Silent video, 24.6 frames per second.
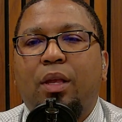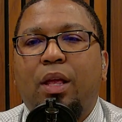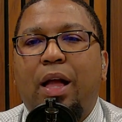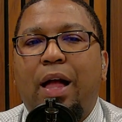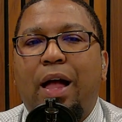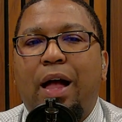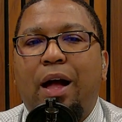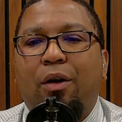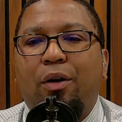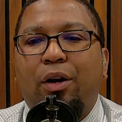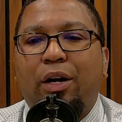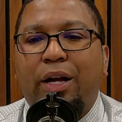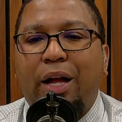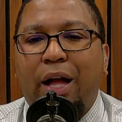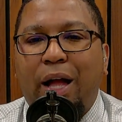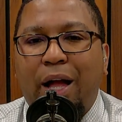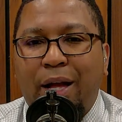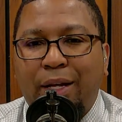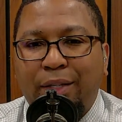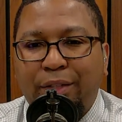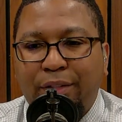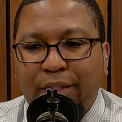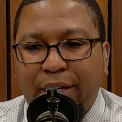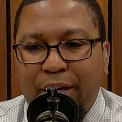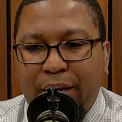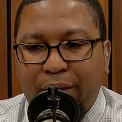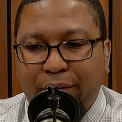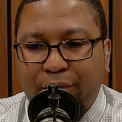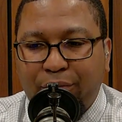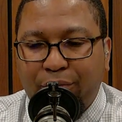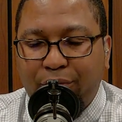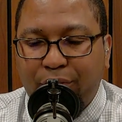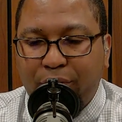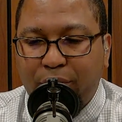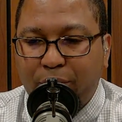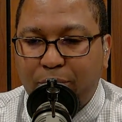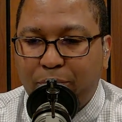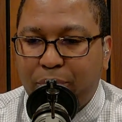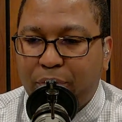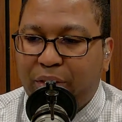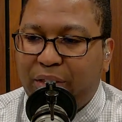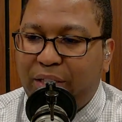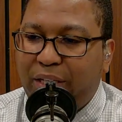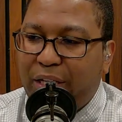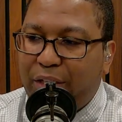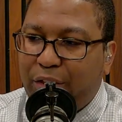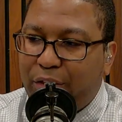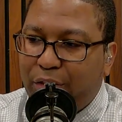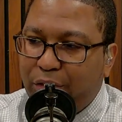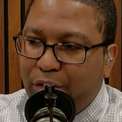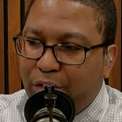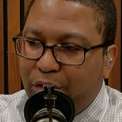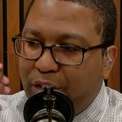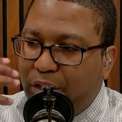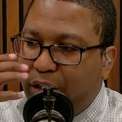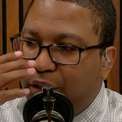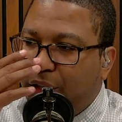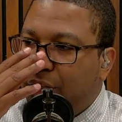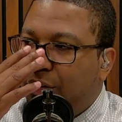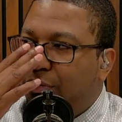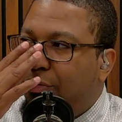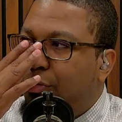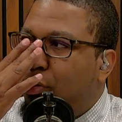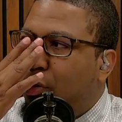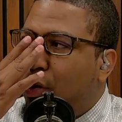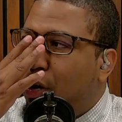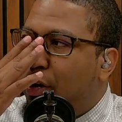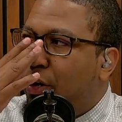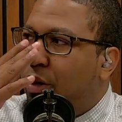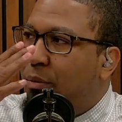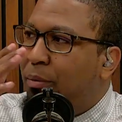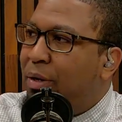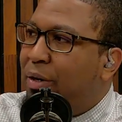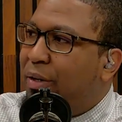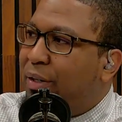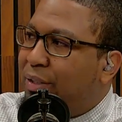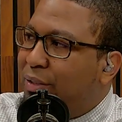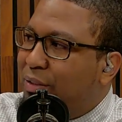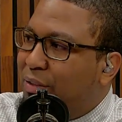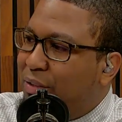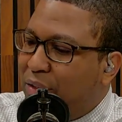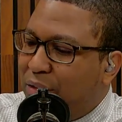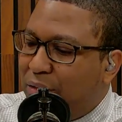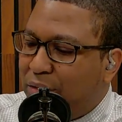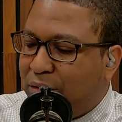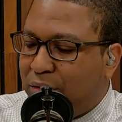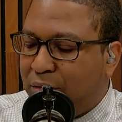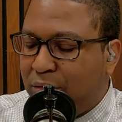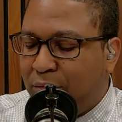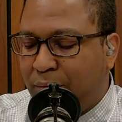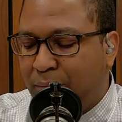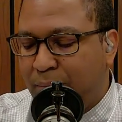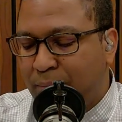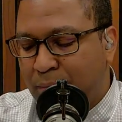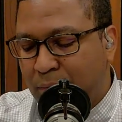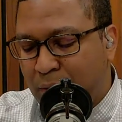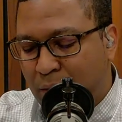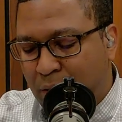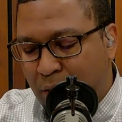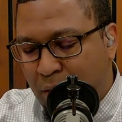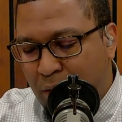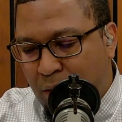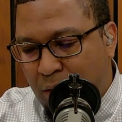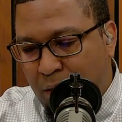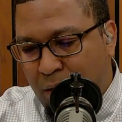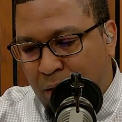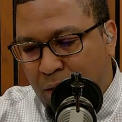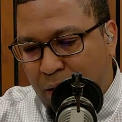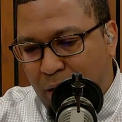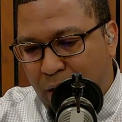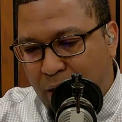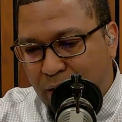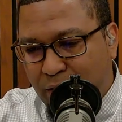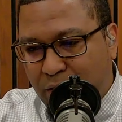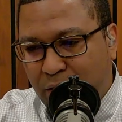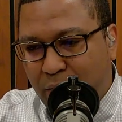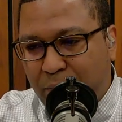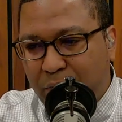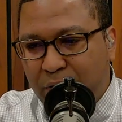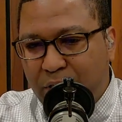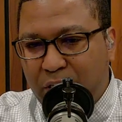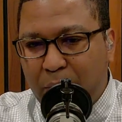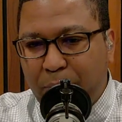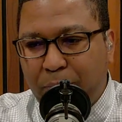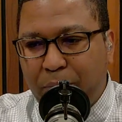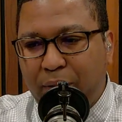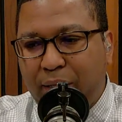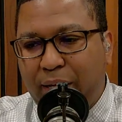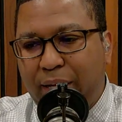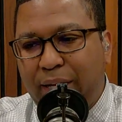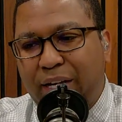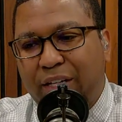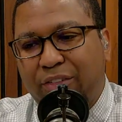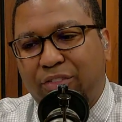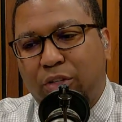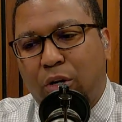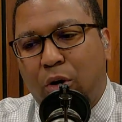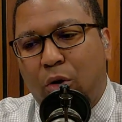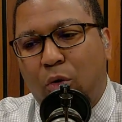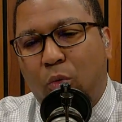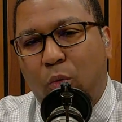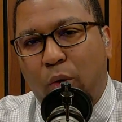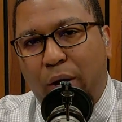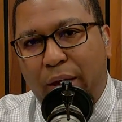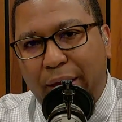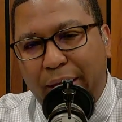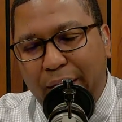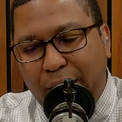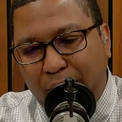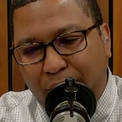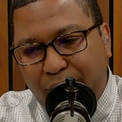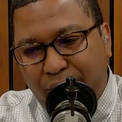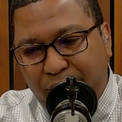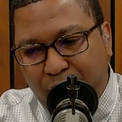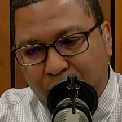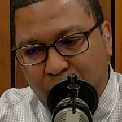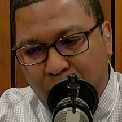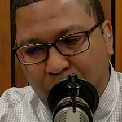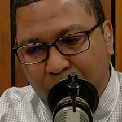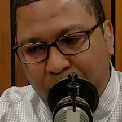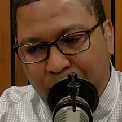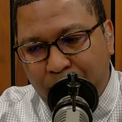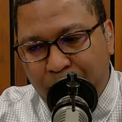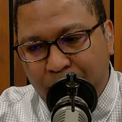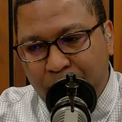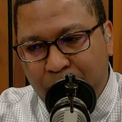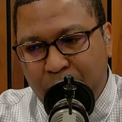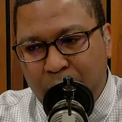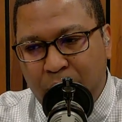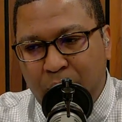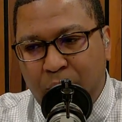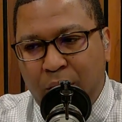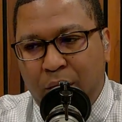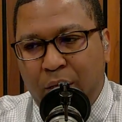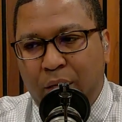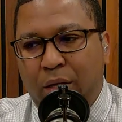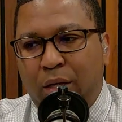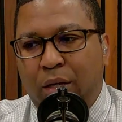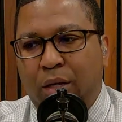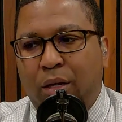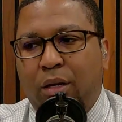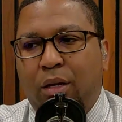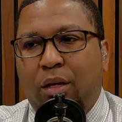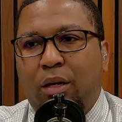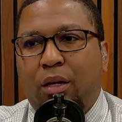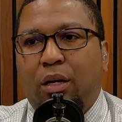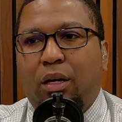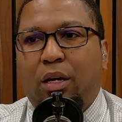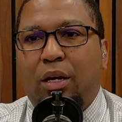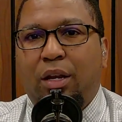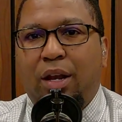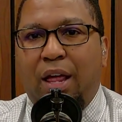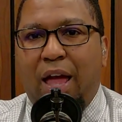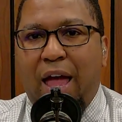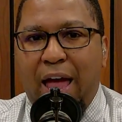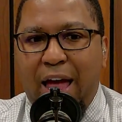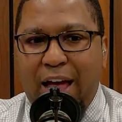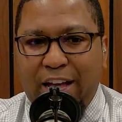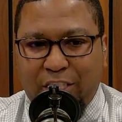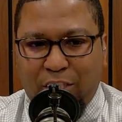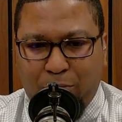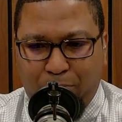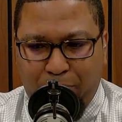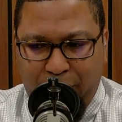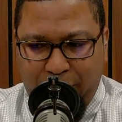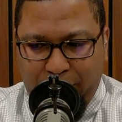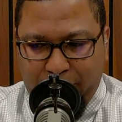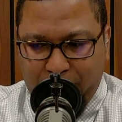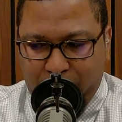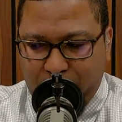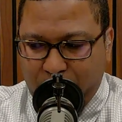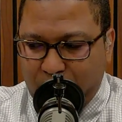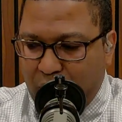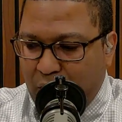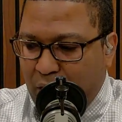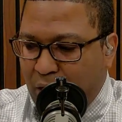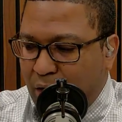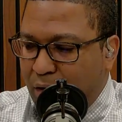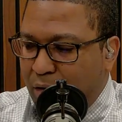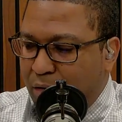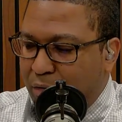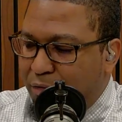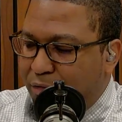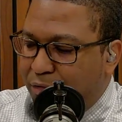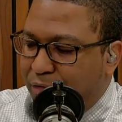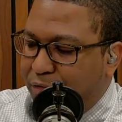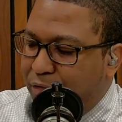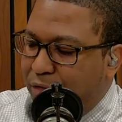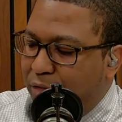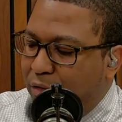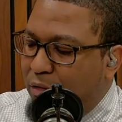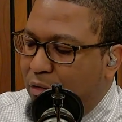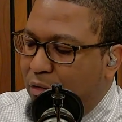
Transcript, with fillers: our context, particularly if you are an American citizen, uh, to manipulate us away from an aspect of